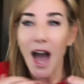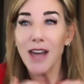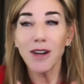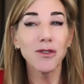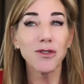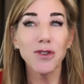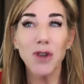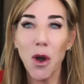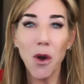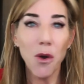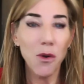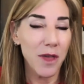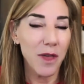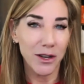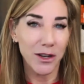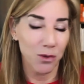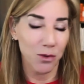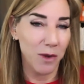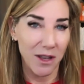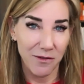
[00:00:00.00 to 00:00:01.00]
don't know
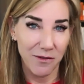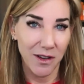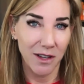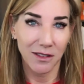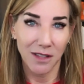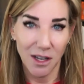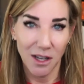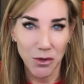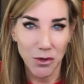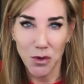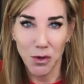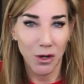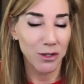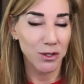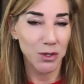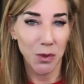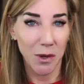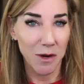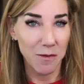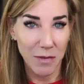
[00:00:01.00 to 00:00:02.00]
that your wife fell in love with you
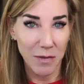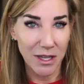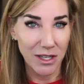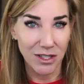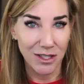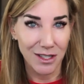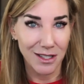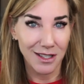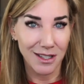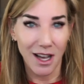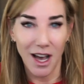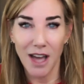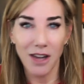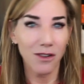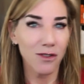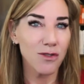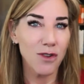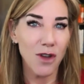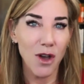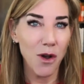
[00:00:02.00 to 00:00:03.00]
because you were ambitious. I
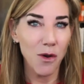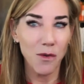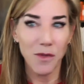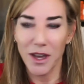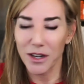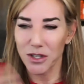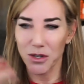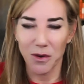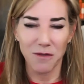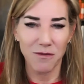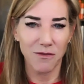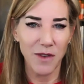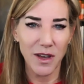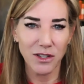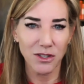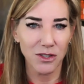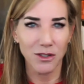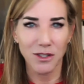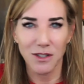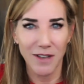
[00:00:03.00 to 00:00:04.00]
don't know that your
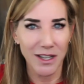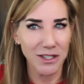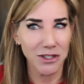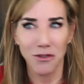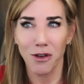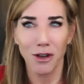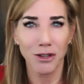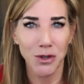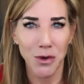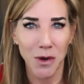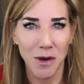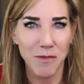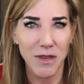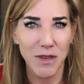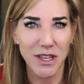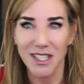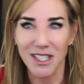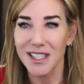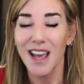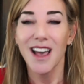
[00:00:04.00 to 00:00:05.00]
investors invested because you're
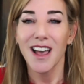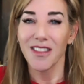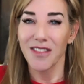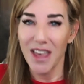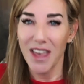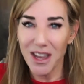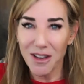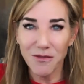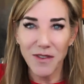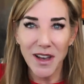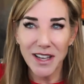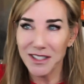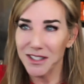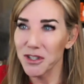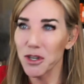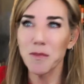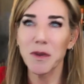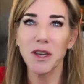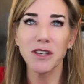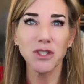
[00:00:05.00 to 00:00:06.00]
ambitious. They invested in
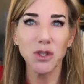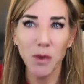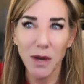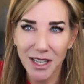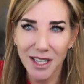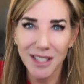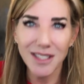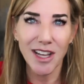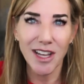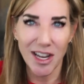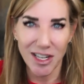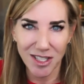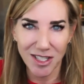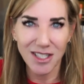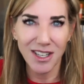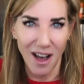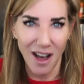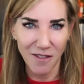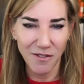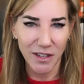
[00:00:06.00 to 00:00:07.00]
you because you had contagious
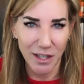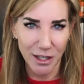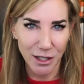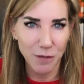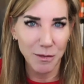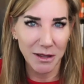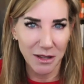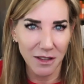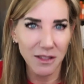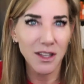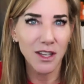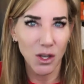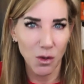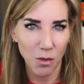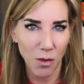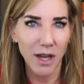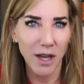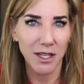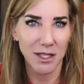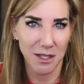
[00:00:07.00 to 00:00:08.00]
confidence about the thing you
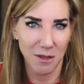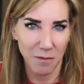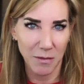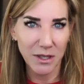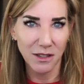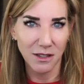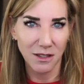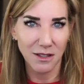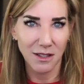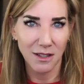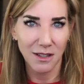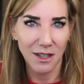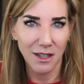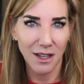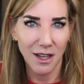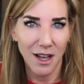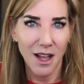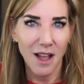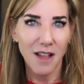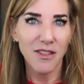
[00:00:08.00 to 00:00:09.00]
wanted to build.
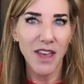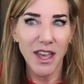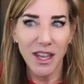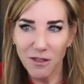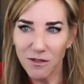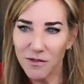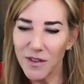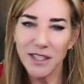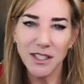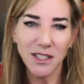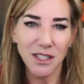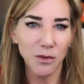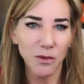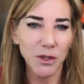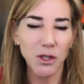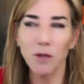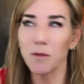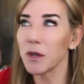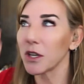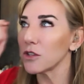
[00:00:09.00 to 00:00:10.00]
They invested with
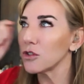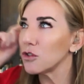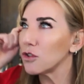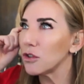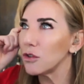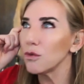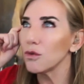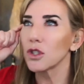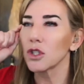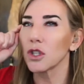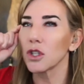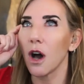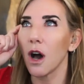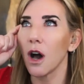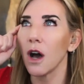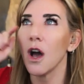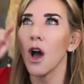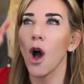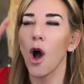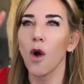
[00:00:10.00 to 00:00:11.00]
you because you
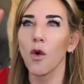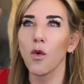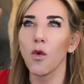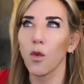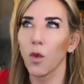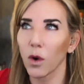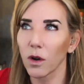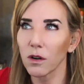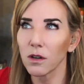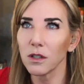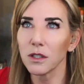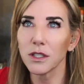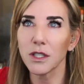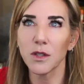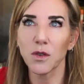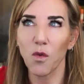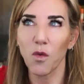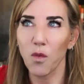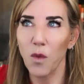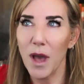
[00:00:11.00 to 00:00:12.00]
saw a world
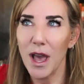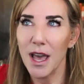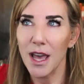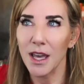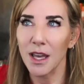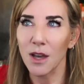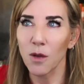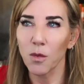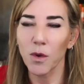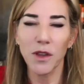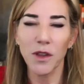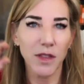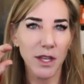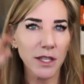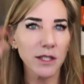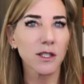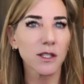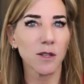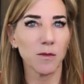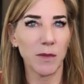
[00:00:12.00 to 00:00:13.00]
in a way where
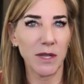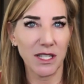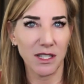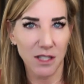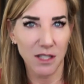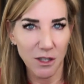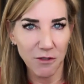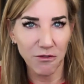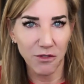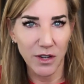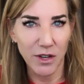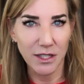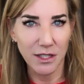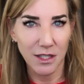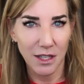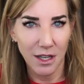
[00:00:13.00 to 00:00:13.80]
things could be different